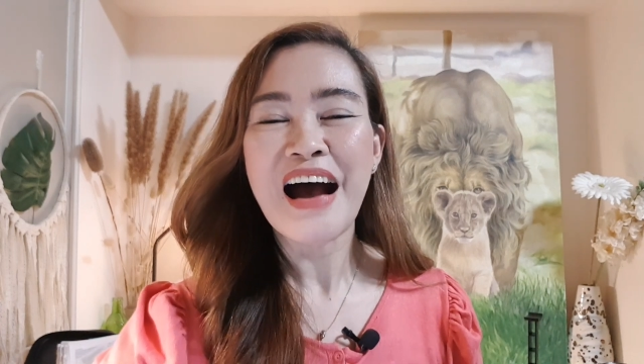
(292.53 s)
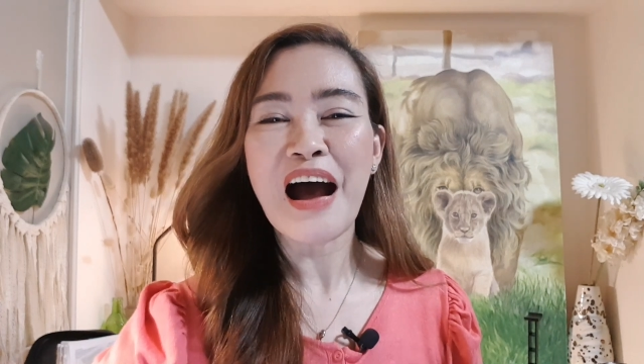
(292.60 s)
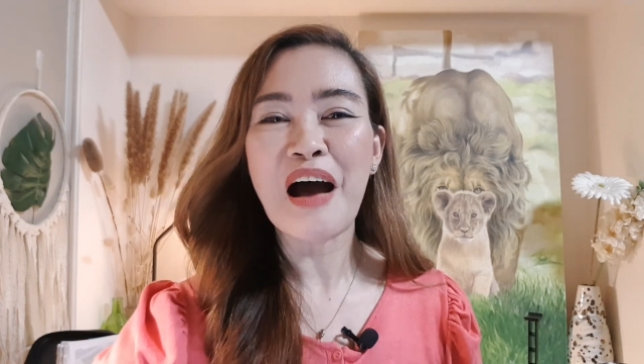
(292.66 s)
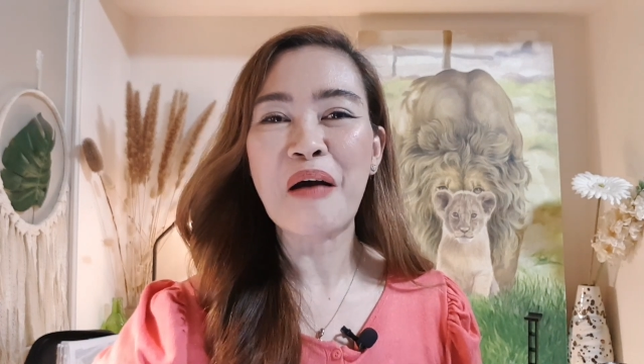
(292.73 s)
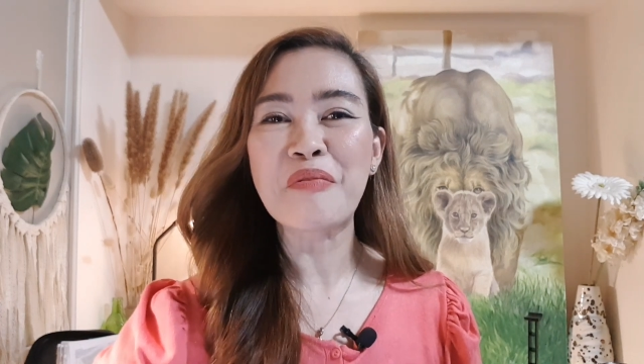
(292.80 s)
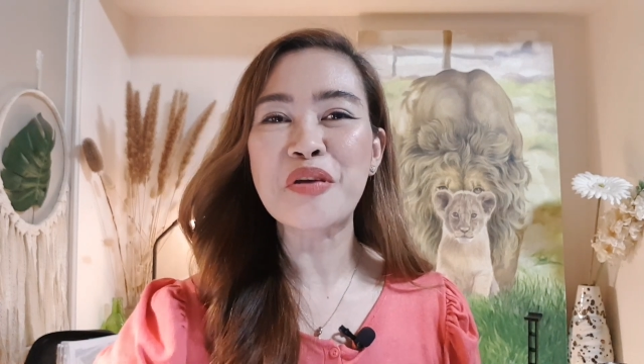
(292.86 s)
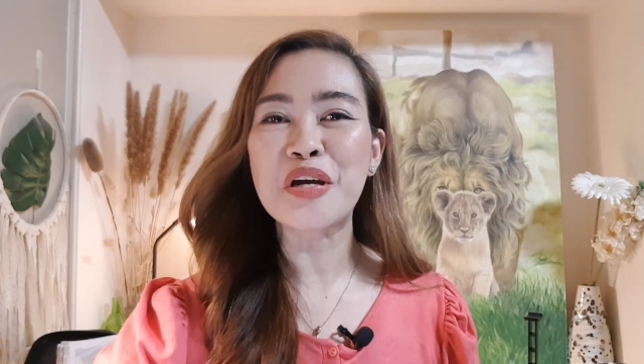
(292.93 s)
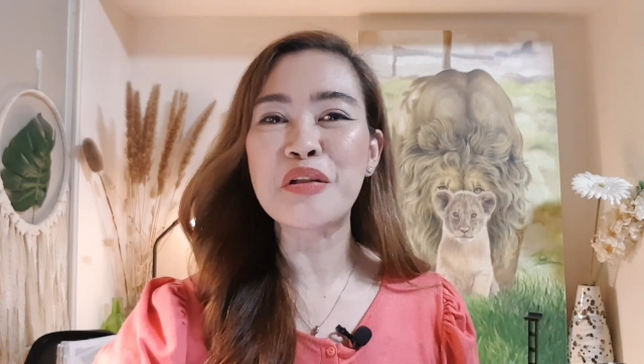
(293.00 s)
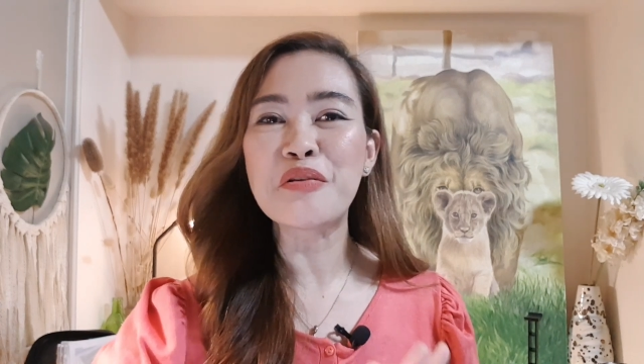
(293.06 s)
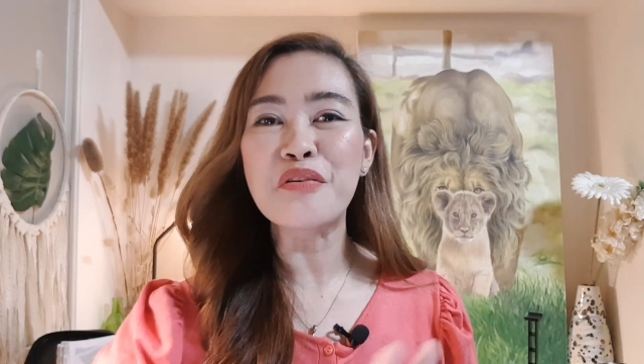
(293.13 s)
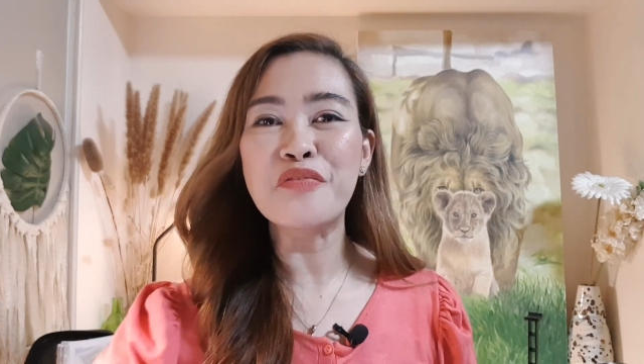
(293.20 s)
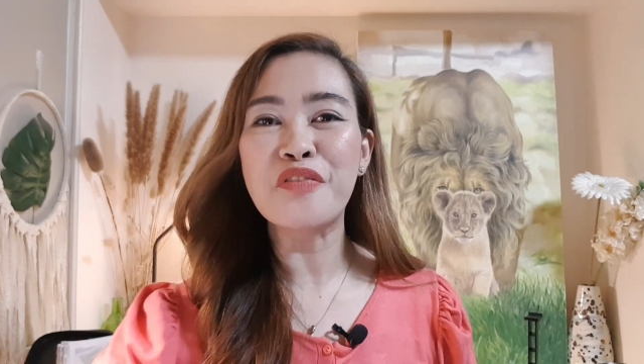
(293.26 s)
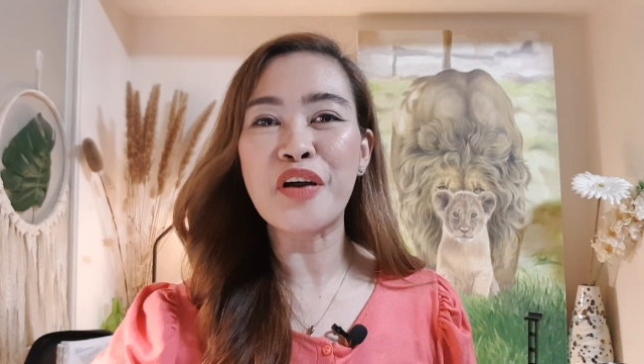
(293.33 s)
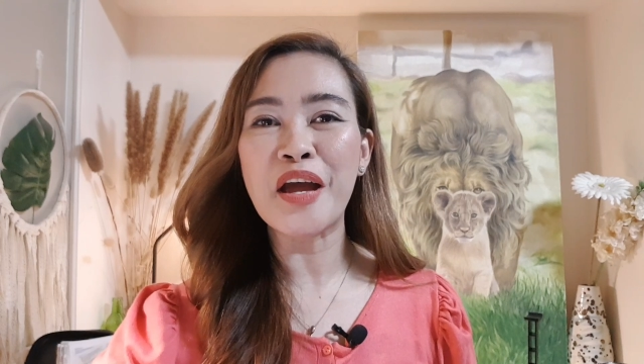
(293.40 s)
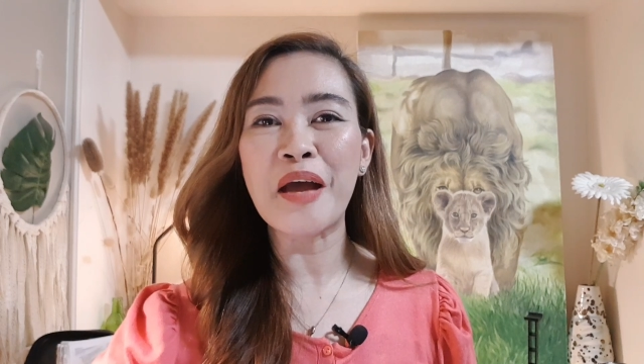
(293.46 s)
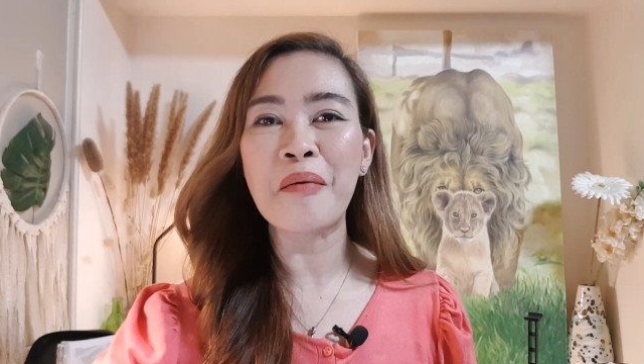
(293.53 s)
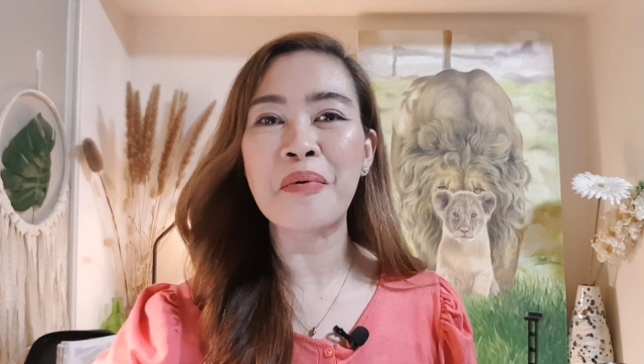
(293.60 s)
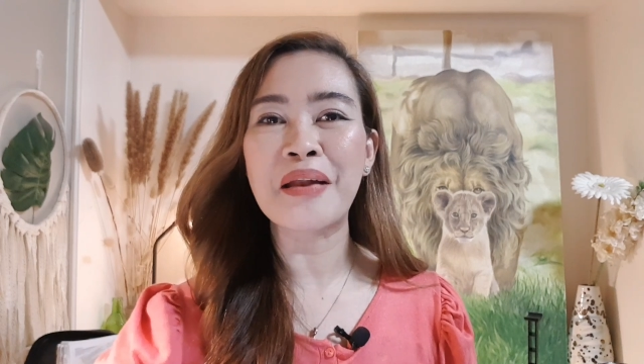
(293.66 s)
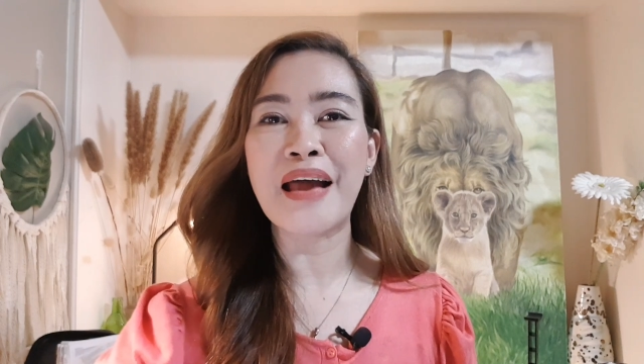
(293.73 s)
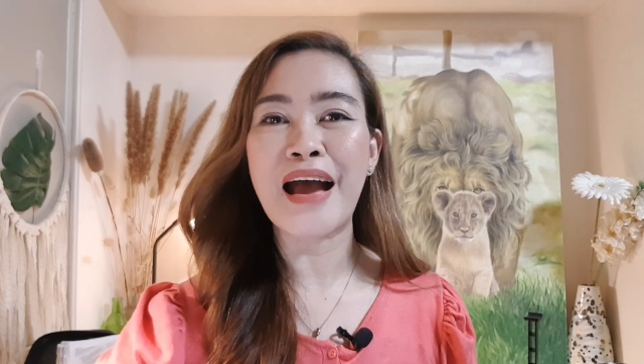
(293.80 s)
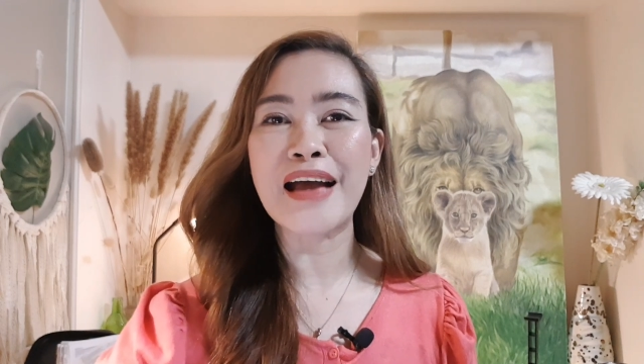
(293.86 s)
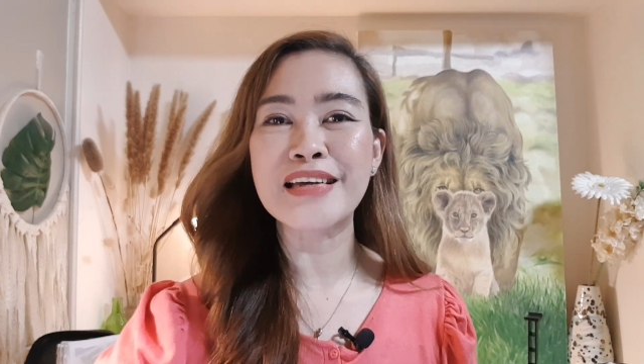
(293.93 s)
You can look for him,
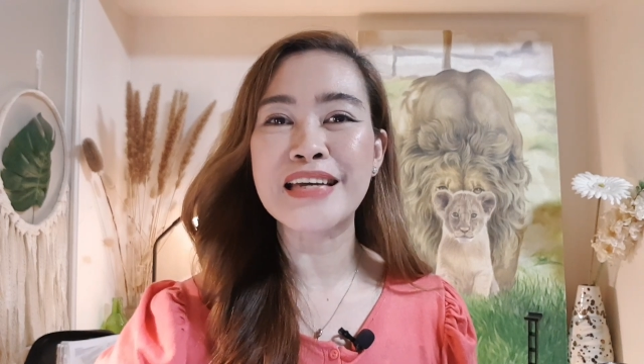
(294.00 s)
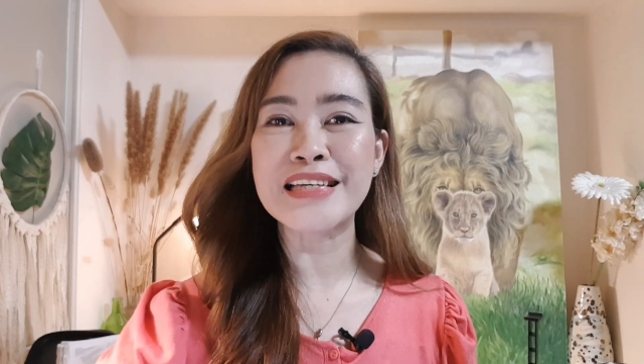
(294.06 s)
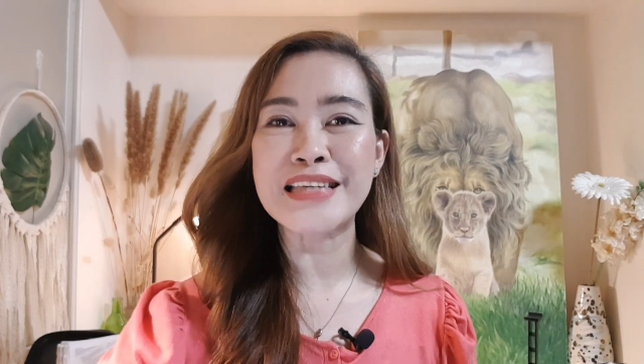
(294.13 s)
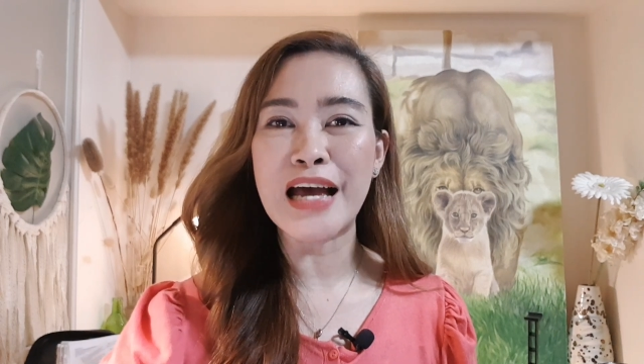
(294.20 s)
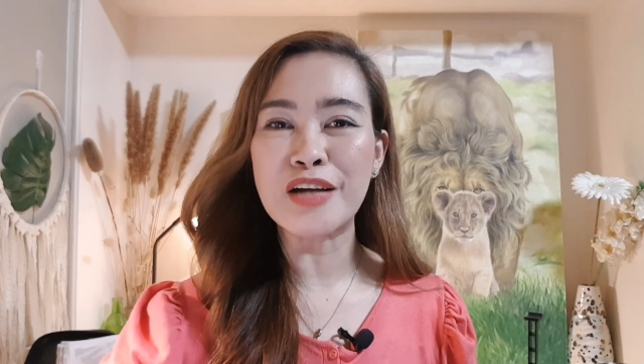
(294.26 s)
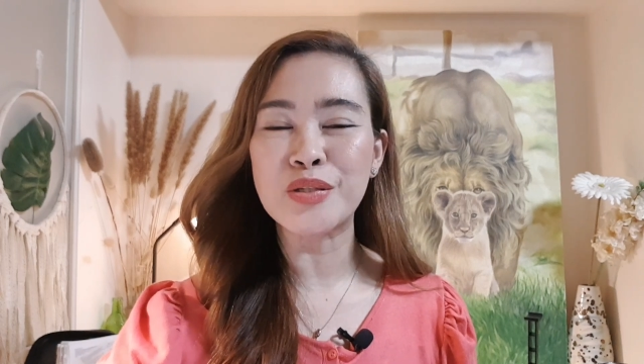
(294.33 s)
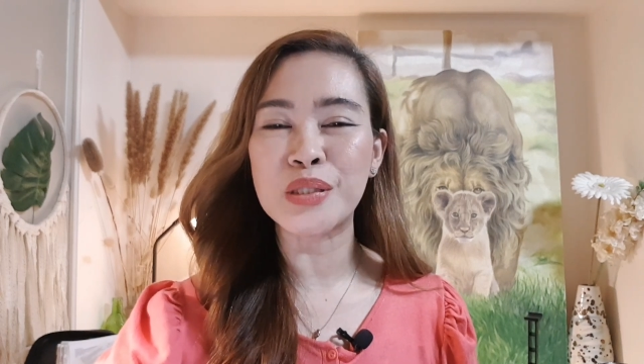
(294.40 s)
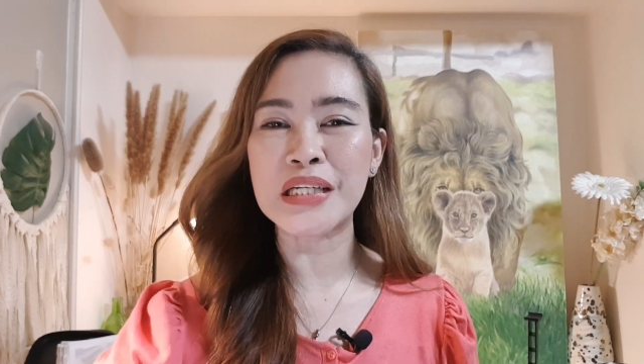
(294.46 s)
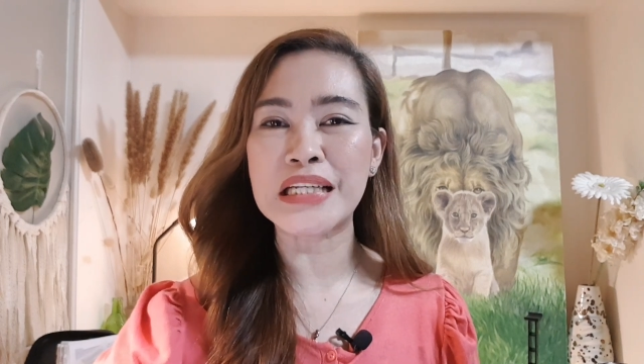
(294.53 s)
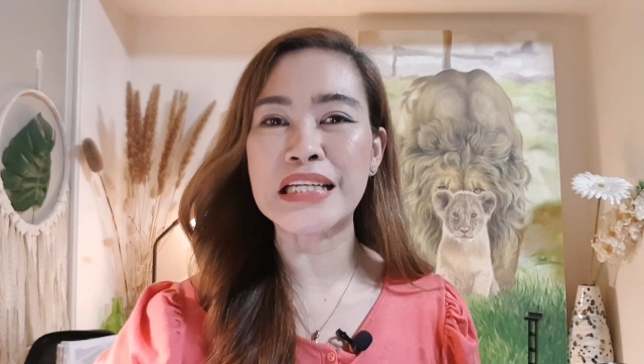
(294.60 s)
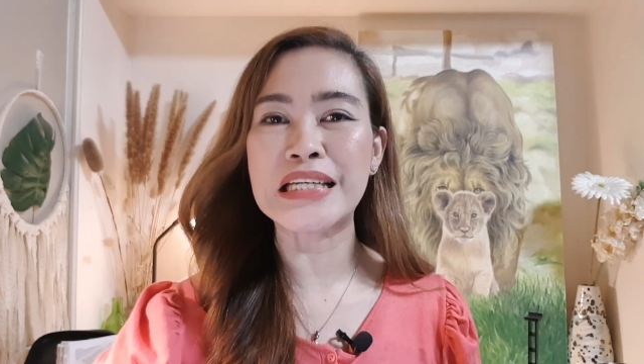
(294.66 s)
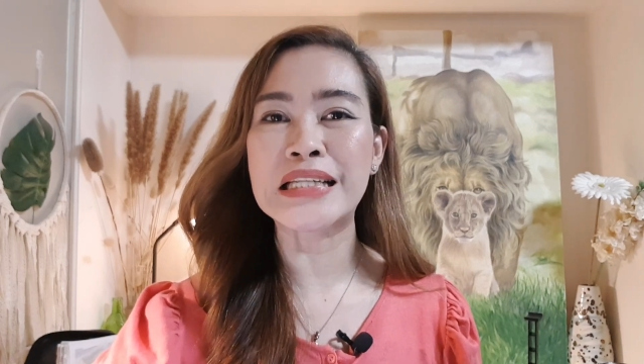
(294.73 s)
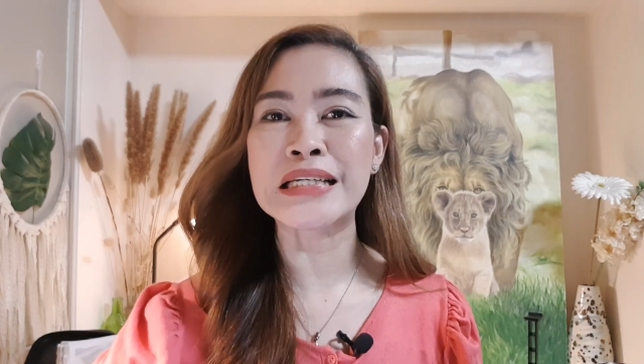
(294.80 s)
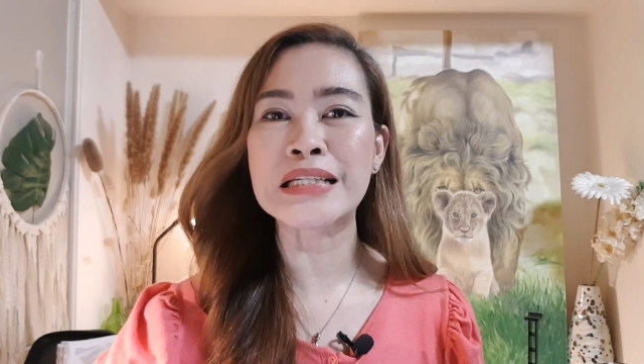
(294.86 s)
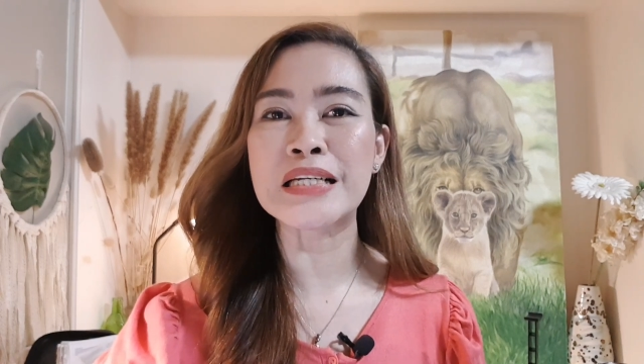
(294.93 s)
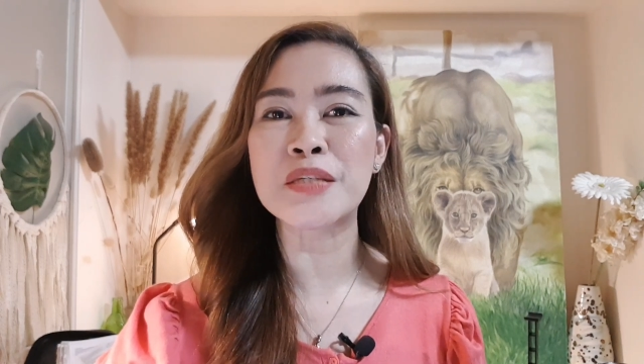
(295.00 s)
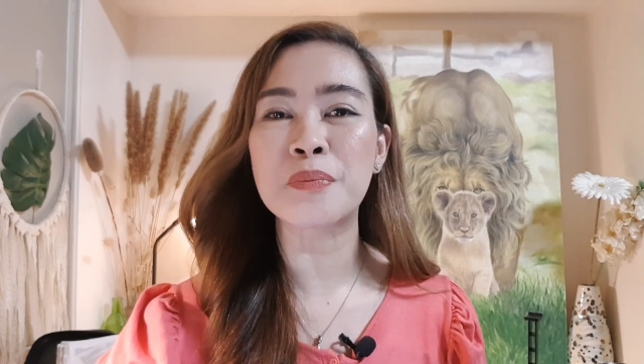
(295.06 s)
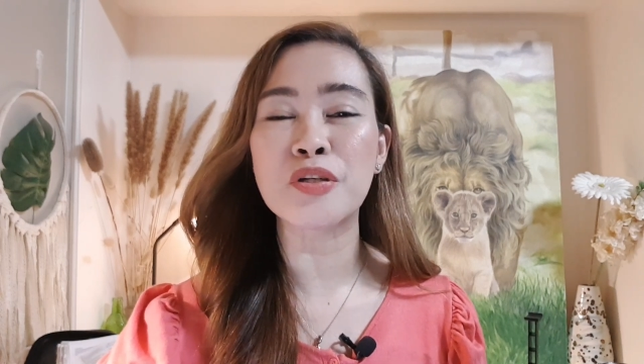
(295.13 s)
and he's actually leading this,